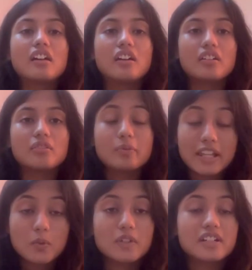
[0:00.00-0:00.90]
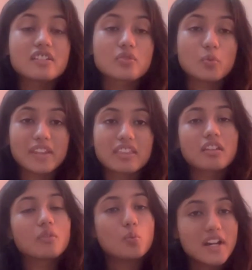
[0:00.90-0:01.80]
well versed
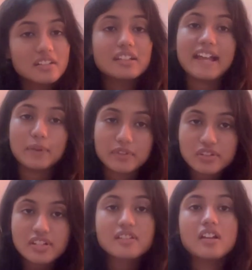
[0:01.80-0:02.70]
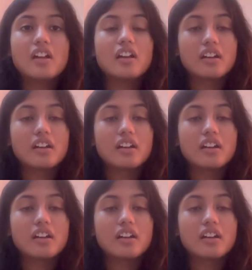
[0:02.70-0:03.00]
with one of the languages,